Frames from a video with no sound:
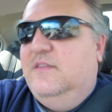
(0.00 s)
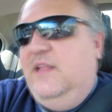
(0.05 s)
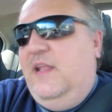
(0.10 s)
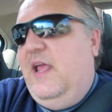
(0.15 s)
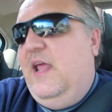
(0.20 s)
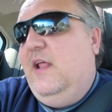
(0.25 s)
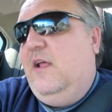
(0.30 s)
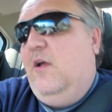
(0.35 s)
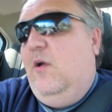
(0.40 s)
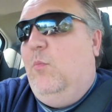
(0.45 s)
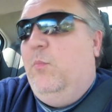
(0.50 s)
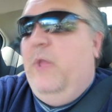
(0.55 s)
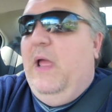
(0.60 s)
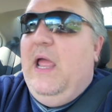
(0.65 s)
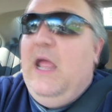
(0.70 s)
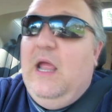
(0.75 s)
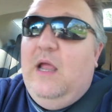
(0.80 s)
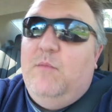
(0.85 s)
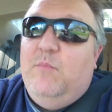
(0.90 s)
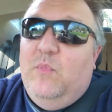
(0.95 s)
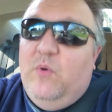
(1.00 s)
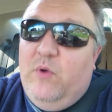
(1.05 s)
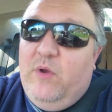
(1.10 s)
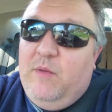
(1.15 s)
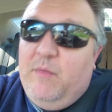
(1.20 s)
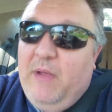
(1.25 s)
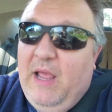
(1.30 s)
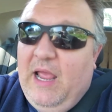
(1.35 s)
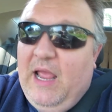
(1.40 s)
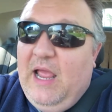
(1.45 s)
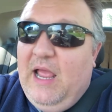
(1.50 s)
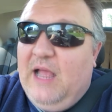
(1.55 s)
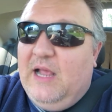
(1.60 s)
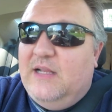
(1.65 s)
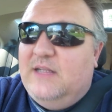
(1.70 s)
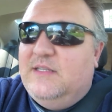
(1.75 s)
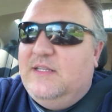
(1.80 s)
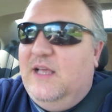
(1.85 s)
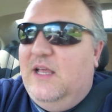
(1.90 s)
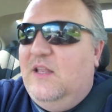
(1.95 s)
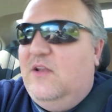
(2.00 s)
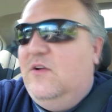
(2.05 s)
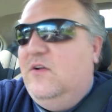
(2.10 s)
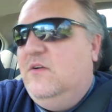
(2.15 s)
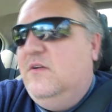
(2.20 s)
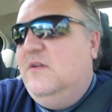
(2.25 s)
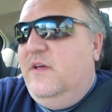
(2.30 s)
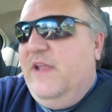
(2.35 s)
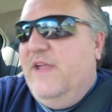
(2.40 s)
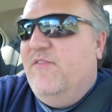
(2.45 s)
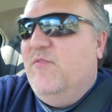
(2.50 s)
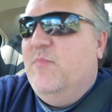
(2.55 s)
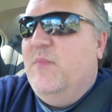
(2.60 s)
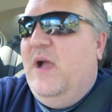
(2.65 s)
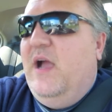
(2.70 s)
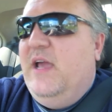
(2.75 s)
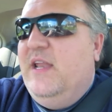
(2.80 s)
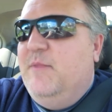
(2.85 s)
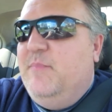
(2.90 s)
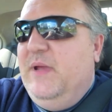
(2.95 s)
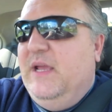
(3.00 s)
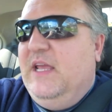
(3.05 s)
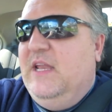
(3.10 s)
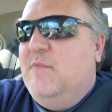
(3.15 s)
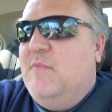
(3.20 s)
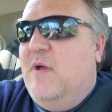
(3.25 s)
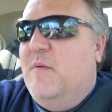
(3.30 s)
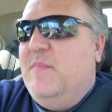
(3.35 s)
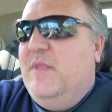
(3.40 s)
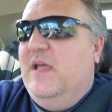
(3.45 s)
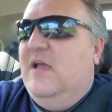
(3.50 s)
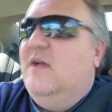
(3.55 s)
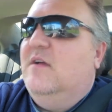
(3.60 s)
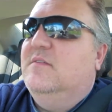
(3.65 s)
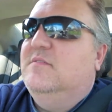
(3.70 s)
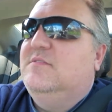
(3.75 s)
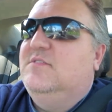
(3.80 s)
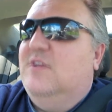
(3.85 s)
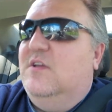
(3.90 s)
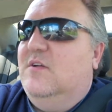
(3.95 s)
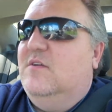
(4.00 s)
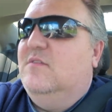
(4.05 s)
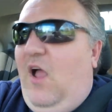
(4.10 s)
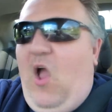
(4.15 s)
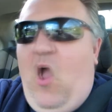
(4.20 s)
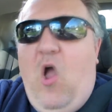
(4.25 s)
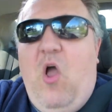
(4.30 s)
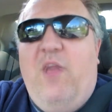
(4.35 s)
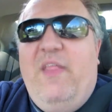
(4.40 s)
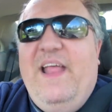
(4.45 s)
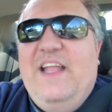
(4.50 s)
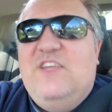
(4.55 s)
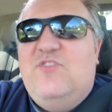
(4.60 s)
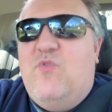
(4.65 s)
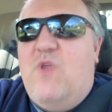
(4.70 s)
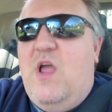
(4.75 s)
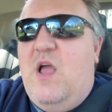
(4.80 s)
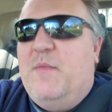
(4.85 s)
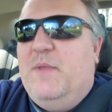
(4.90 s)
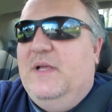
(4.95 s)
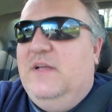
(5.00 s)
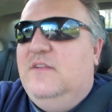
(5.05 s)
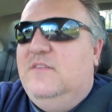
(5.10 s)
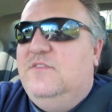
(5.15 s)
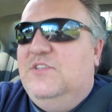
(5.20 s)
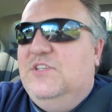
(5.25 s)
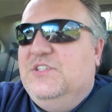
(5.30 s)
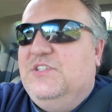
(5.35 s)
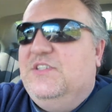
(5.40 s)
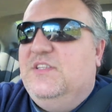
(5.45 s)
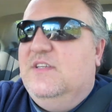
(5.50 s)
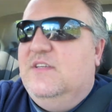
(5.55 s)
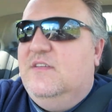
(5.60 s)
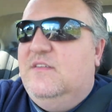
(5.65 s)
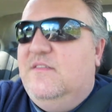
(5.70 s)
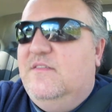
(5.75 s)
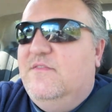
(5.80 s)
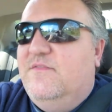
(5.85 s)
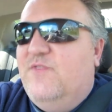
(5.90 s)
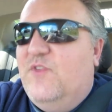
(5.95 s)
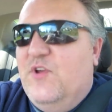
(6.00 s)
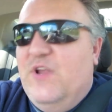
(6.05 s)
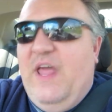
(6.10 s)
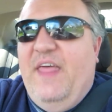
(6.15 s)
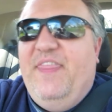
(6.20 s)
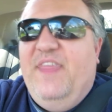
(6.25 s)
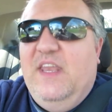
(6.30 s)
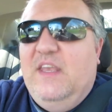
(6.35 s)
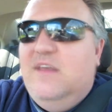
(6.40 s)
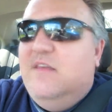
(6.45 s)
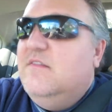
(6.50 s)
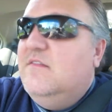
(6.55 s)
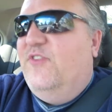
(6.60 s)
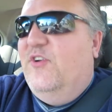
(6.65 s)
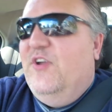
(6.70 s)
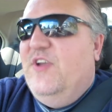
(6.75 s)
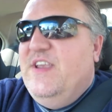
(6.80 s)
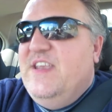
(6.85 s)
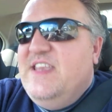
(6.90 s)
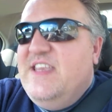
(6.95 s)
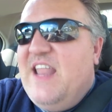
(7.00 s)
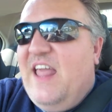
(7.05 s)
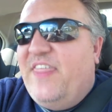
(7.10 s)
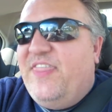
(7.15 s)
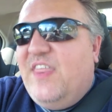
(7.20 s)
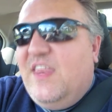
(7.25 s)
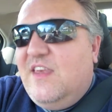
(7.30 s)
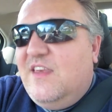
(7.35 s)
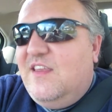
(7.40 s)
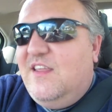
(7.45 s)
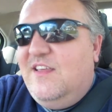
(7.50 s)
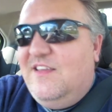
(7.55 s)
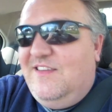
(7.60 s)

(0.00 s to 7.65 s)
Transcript: then I had to call back Marie back and tell her, never mind, I'm picking him up now. So all that drama just to, for nothing, for nothing.